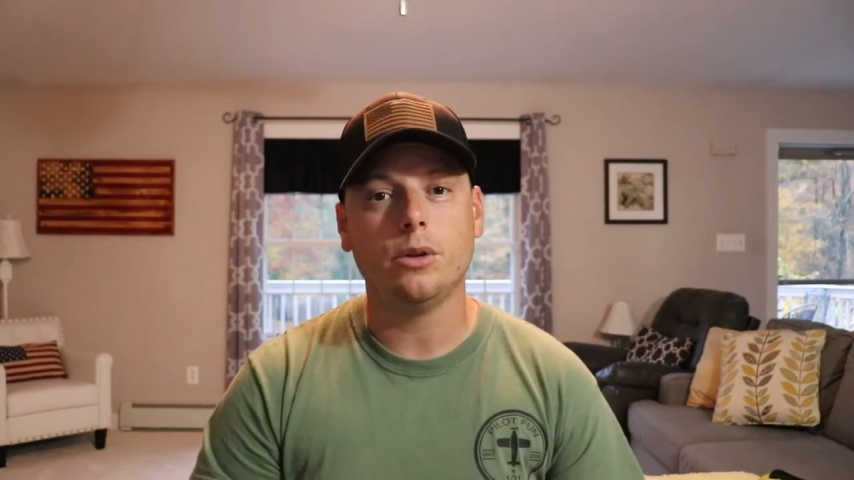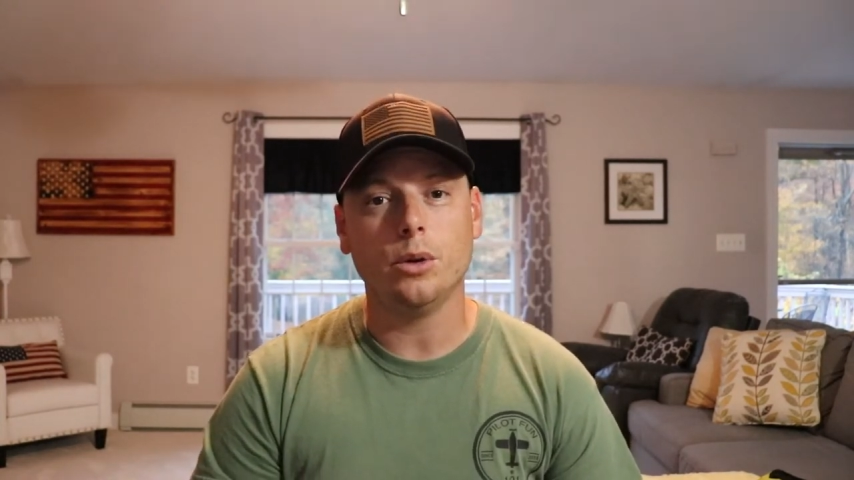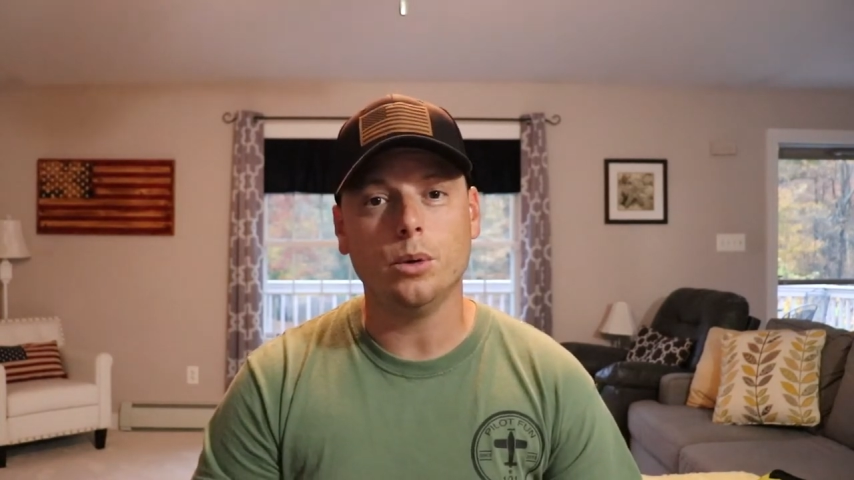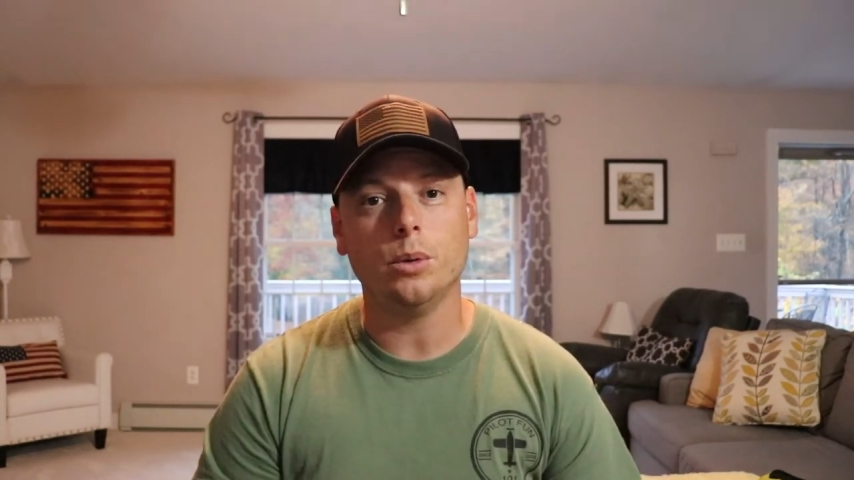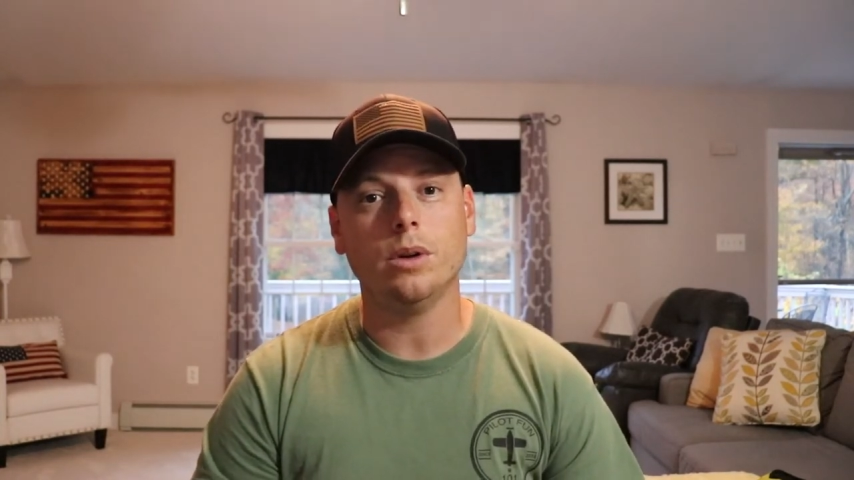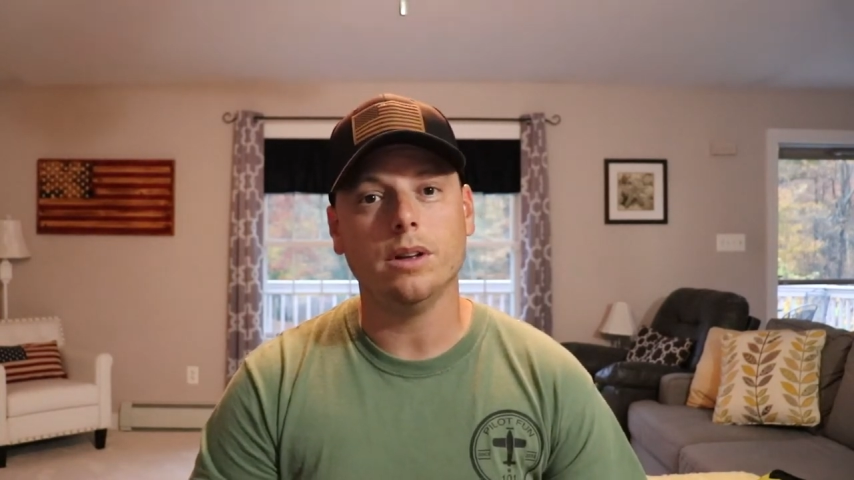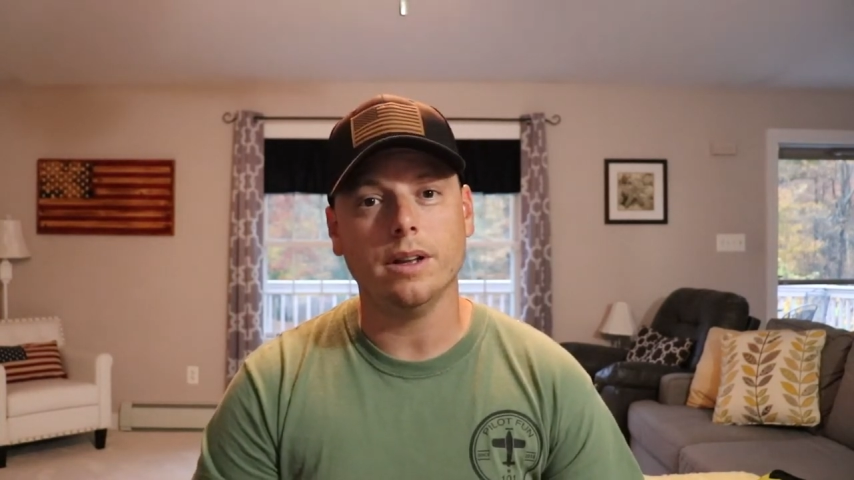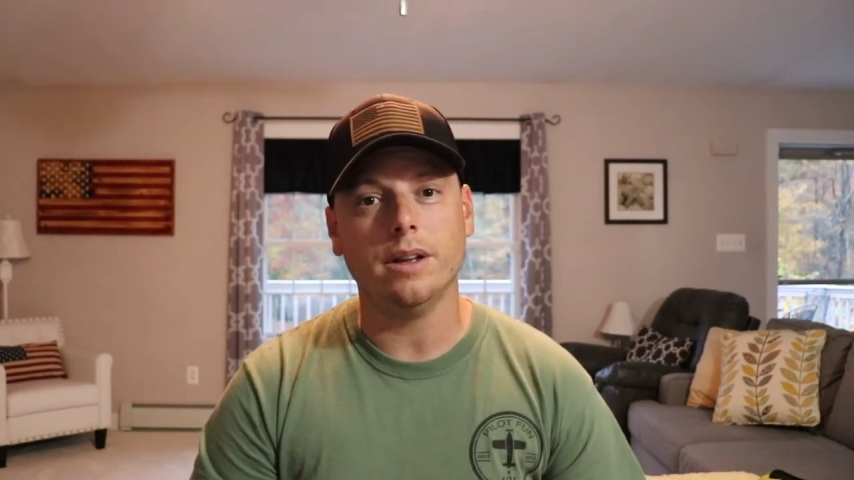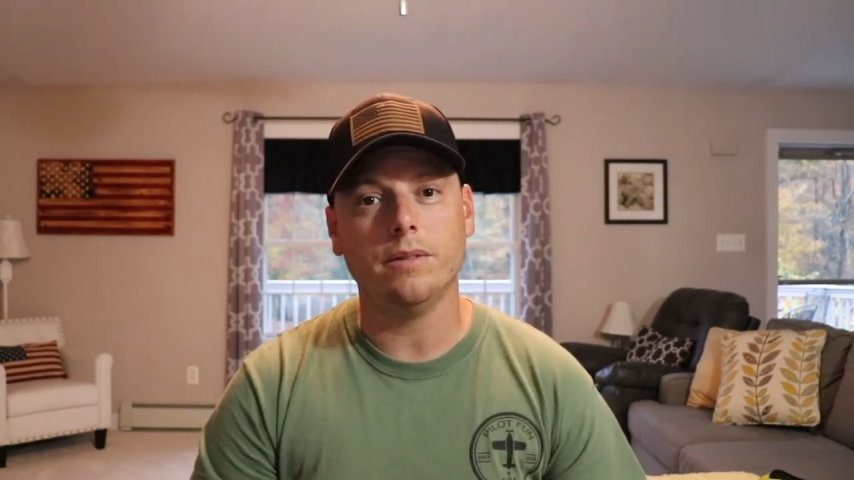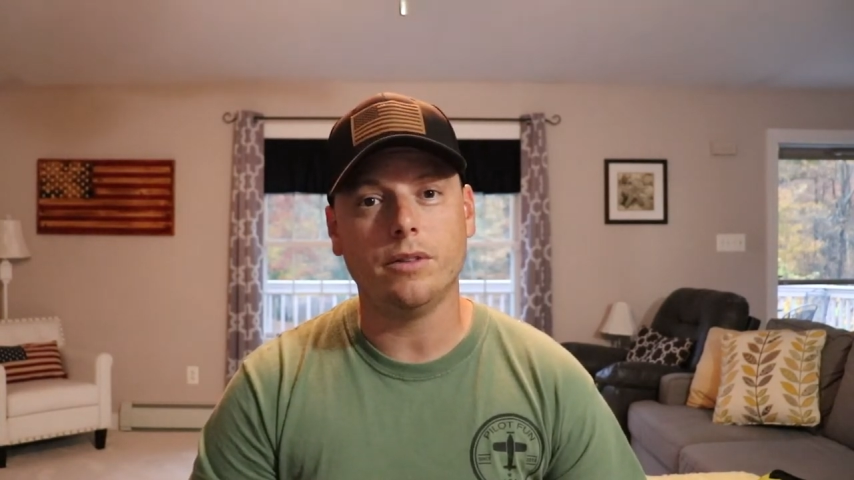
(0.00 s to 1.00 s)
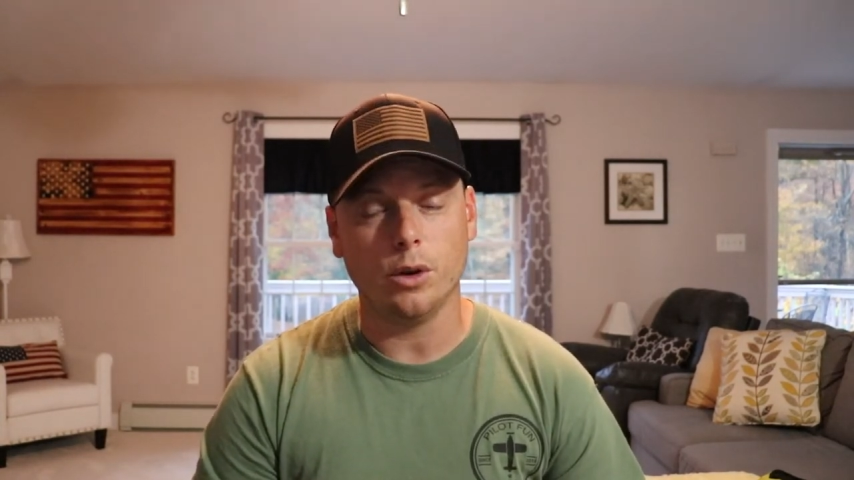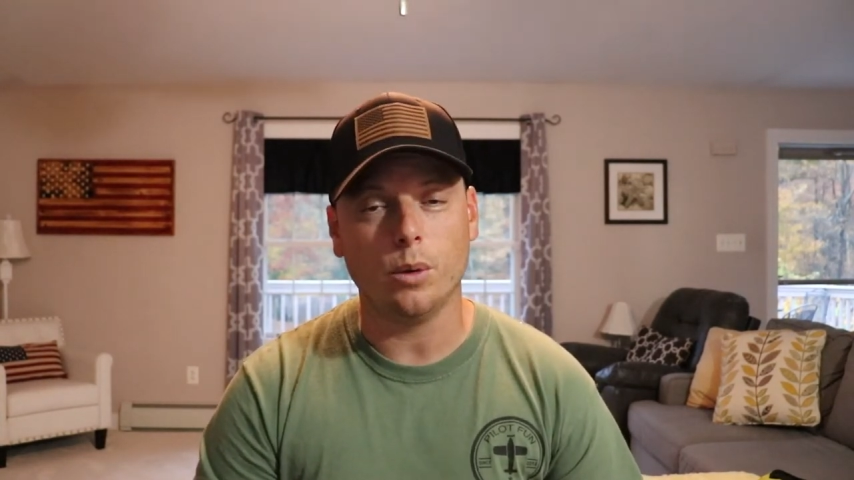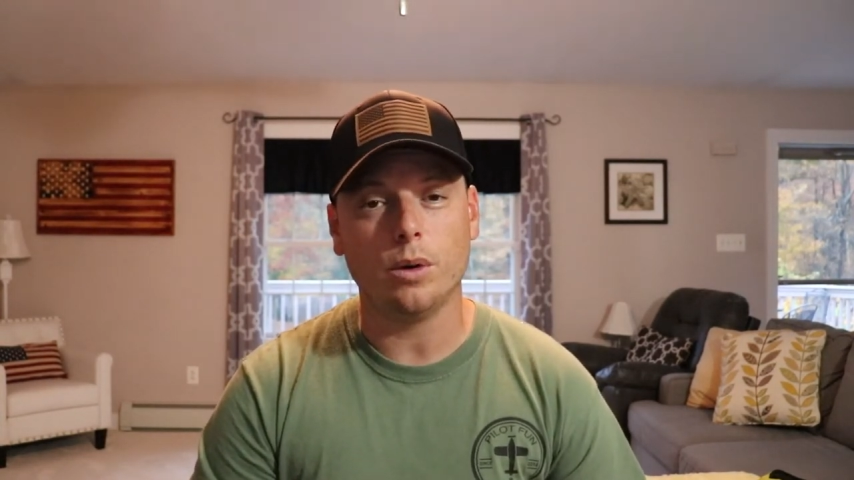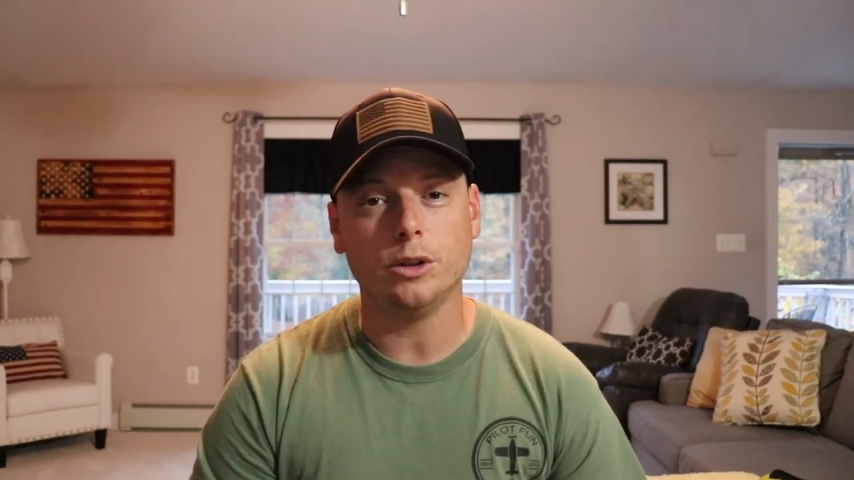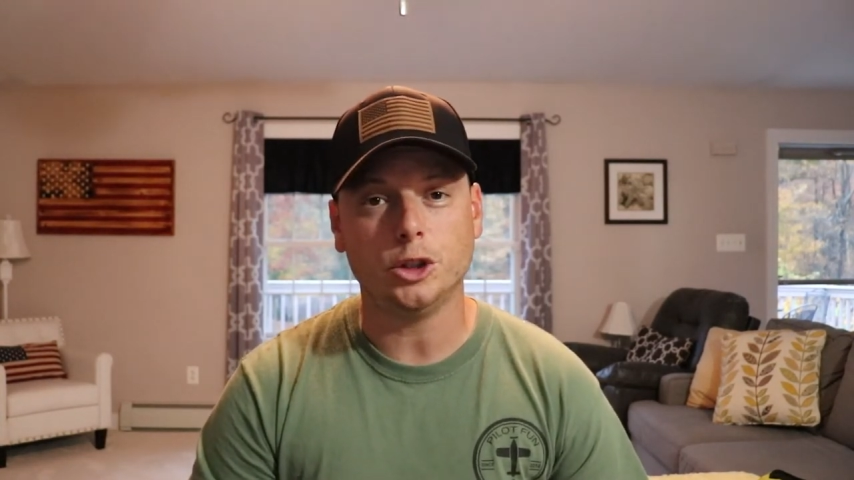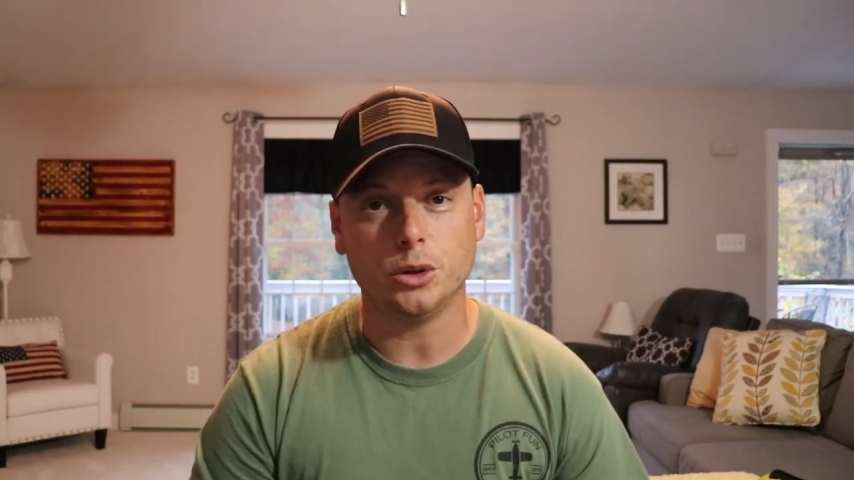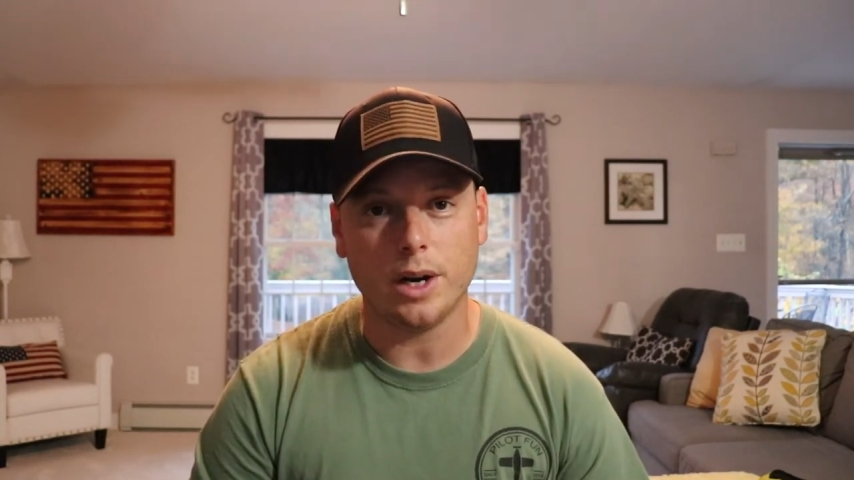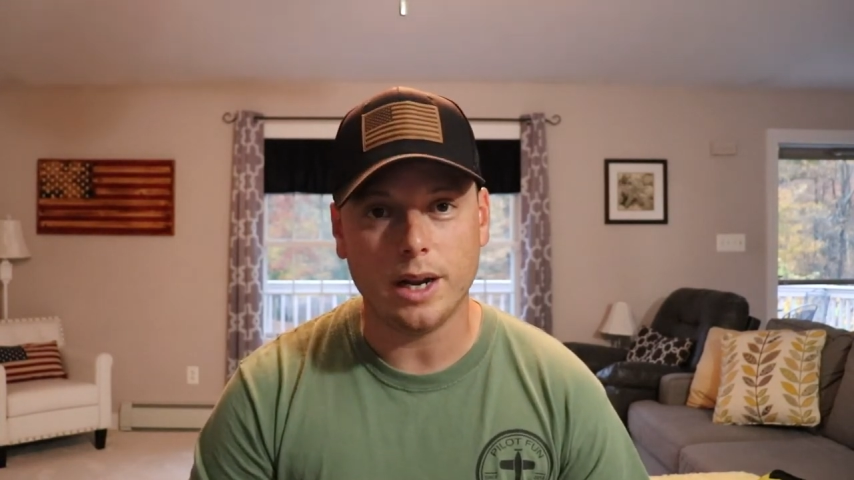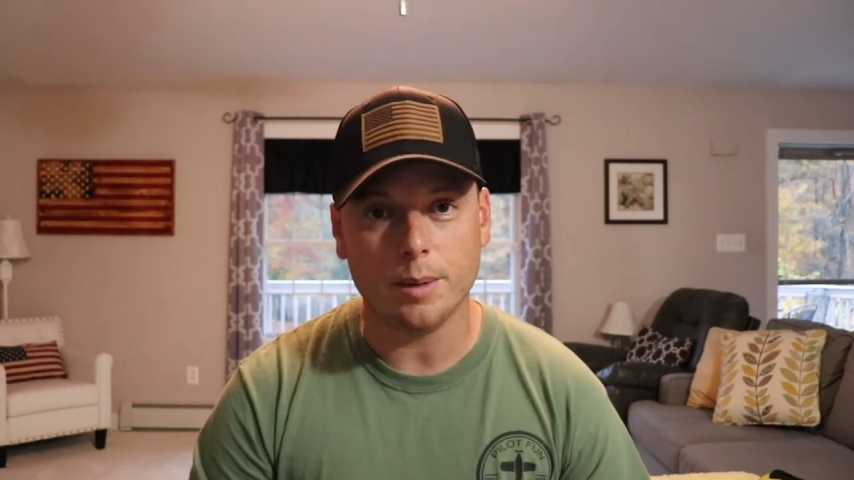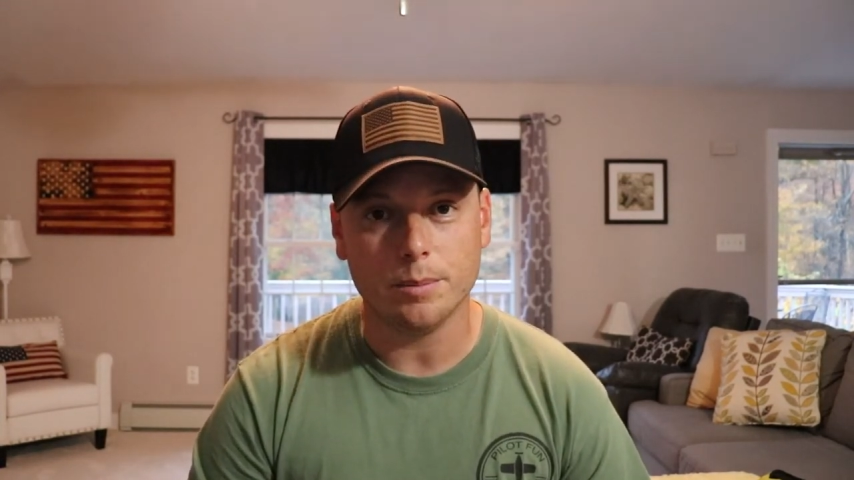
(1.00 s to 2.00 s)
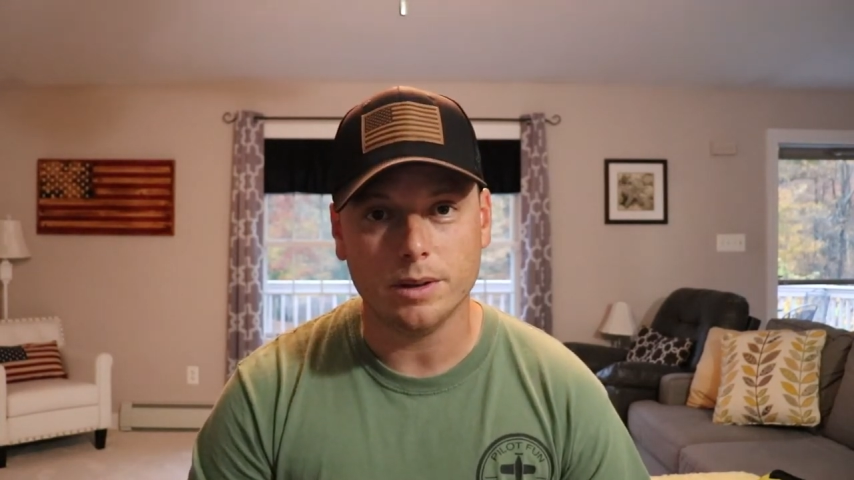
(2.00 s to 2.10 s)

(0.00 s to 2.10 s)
to live your dream.